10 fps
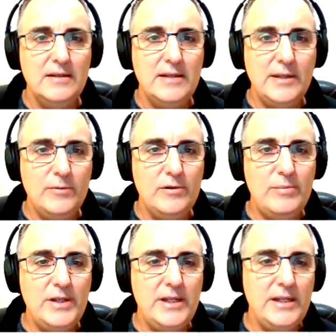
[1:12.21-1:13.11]
there would
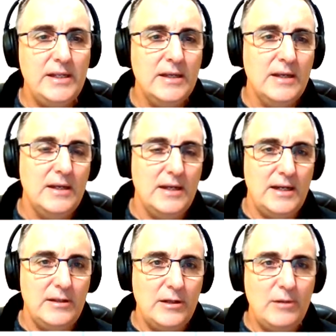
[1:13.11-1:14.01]
be
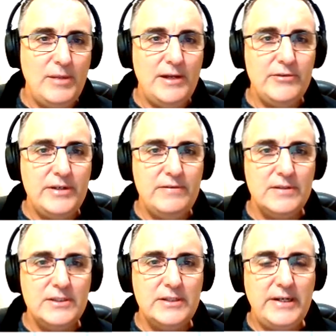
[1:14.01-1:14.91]
a lower boundary for
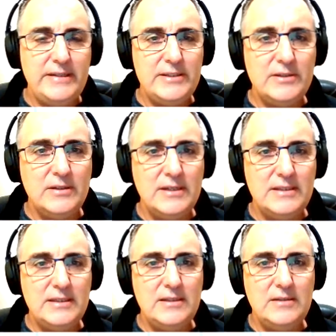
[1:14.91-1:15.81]
the side, let's call it
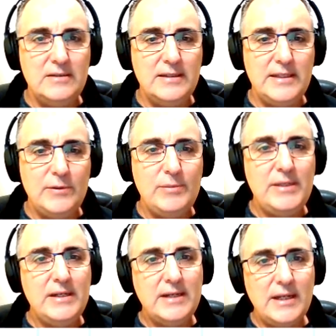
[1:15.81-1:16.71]
SL, and there would
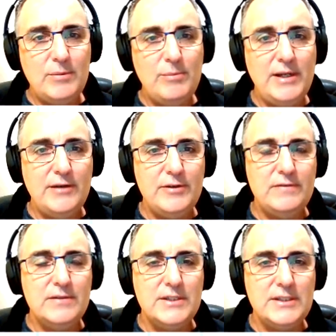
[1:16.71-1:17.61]
be an upper boundary
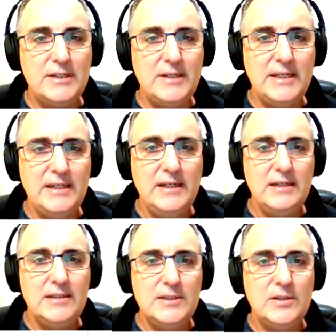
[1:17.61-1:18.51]
for the side,
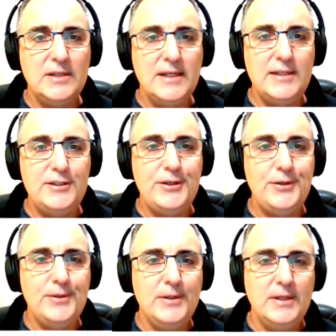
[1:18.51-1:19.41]
let's call it SU.
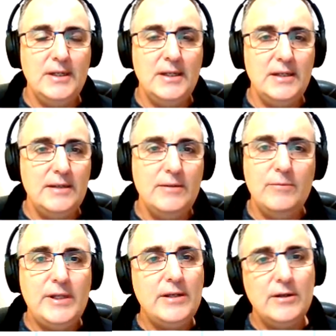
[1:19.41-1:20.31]
And
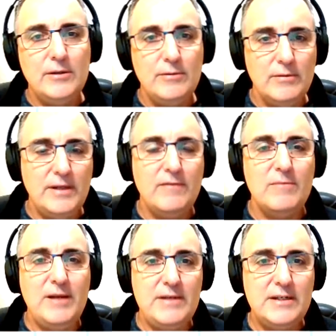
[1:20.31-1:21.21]
we know from
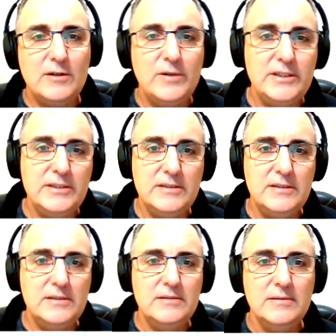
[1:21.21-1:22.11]
having done
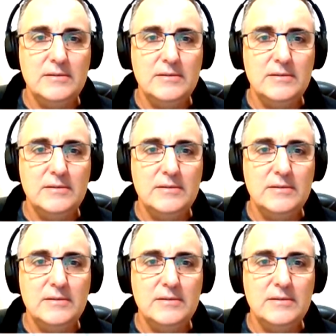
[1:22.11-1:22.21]
questions